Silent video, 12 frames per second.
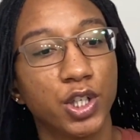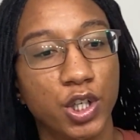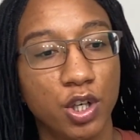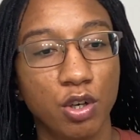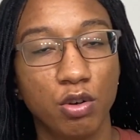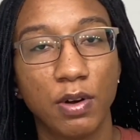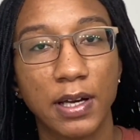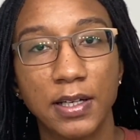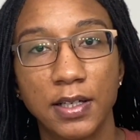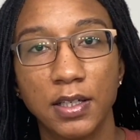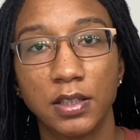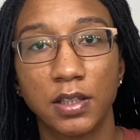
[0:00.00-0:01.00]
to
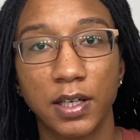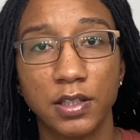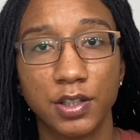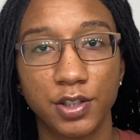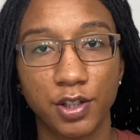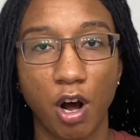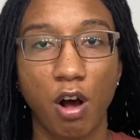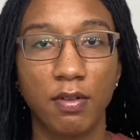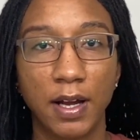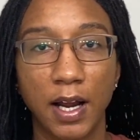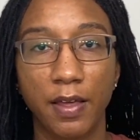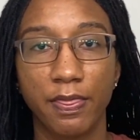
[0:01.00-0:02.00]
is
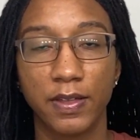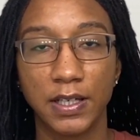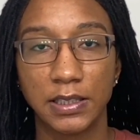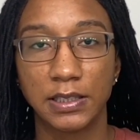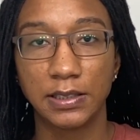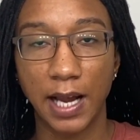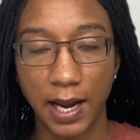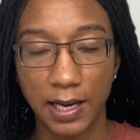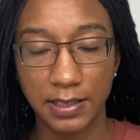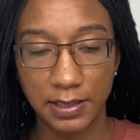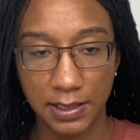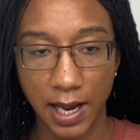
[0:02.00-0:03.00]
installing the
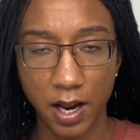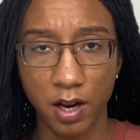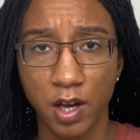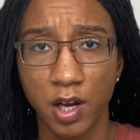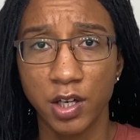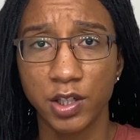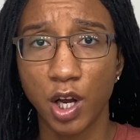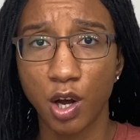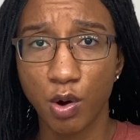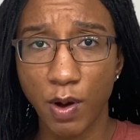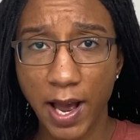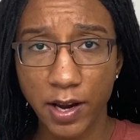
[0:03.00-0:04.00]
second set.
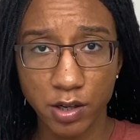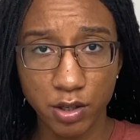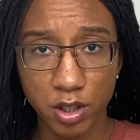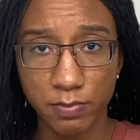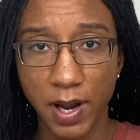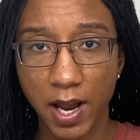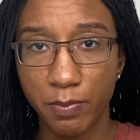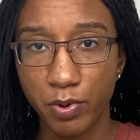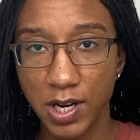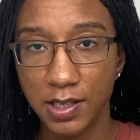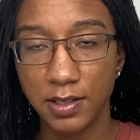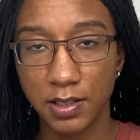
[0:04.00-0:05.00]
So I used my
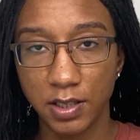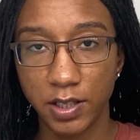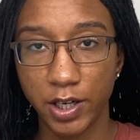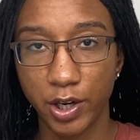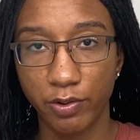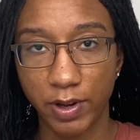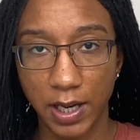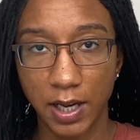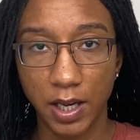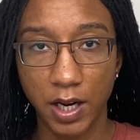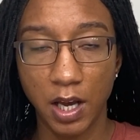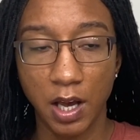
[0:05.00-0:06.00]
pre-existing
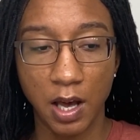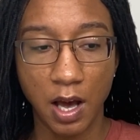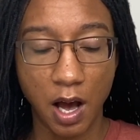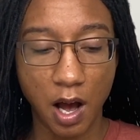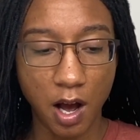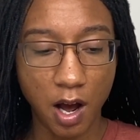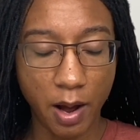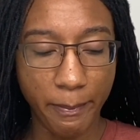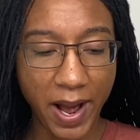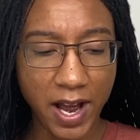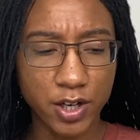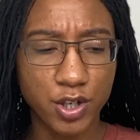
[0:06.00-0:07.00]
grid.
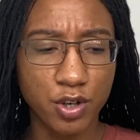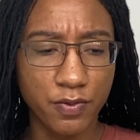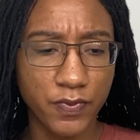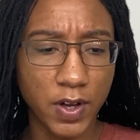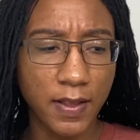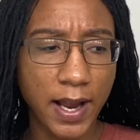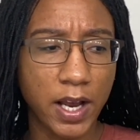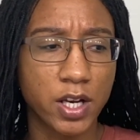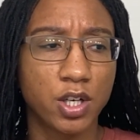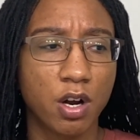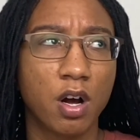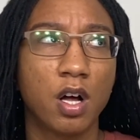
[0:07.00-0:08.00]
I do feel like it
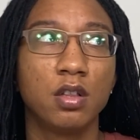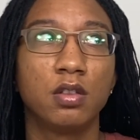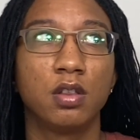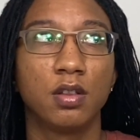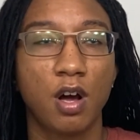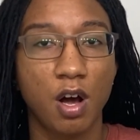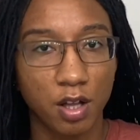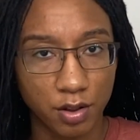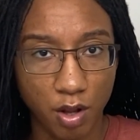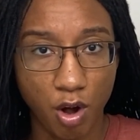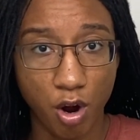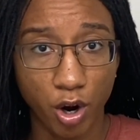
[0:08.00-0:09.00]
took a lot
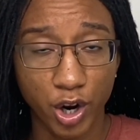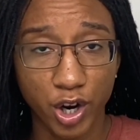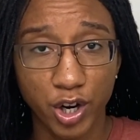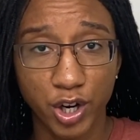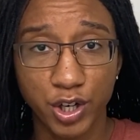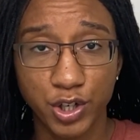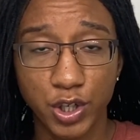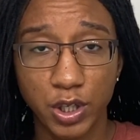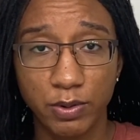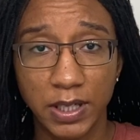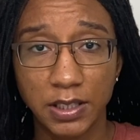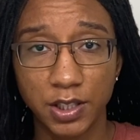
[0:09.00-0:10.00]
longer
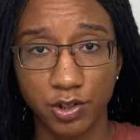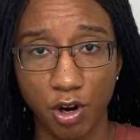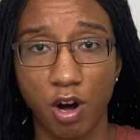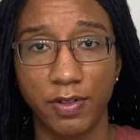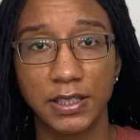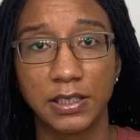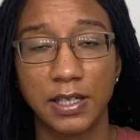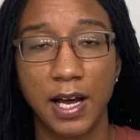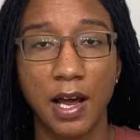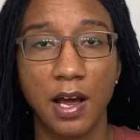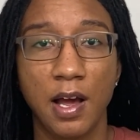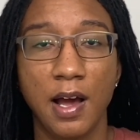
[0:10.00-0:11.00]
to install this
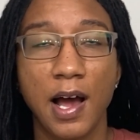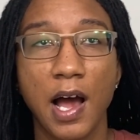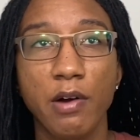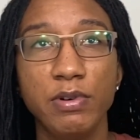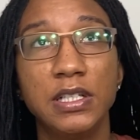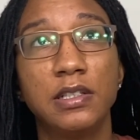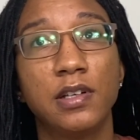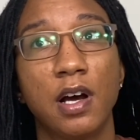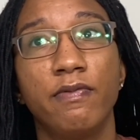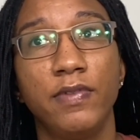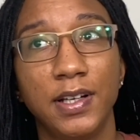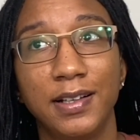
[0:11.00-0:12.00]
set. I was
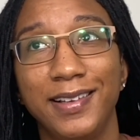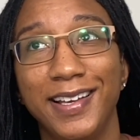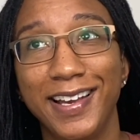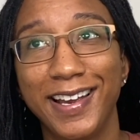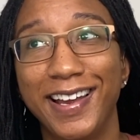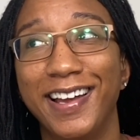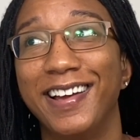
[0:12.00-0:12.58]
definitely